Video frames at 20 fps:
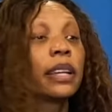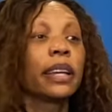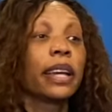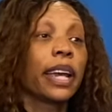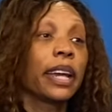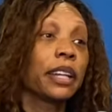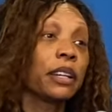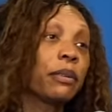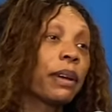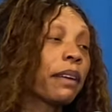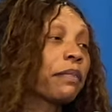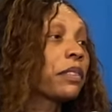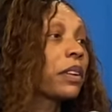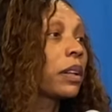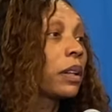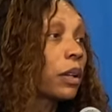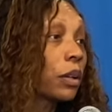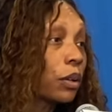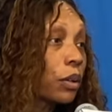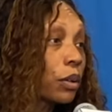and you have to
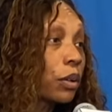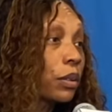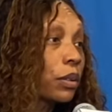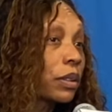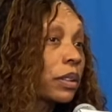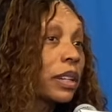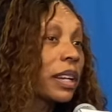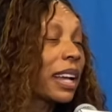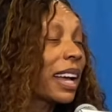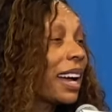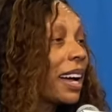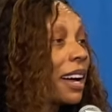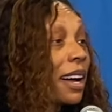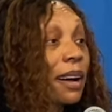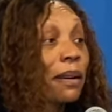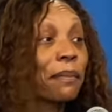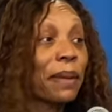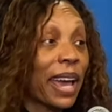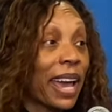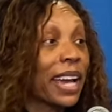learn
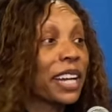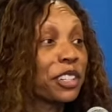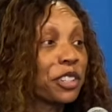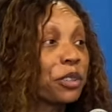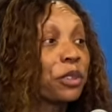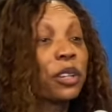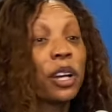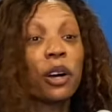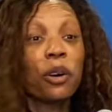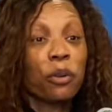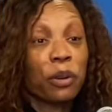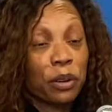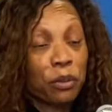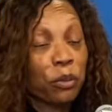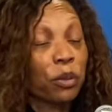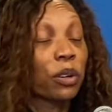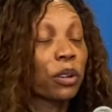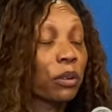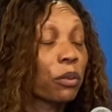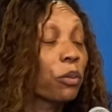as you go, and
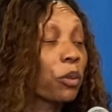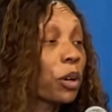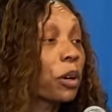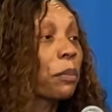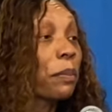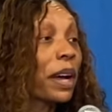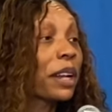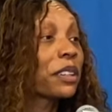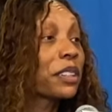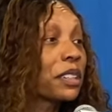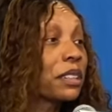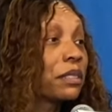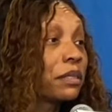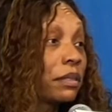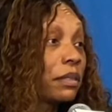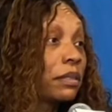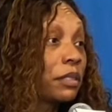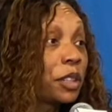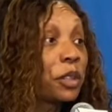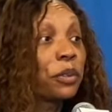we're about to
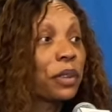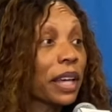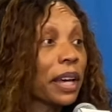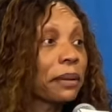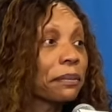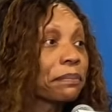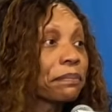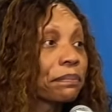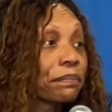do that.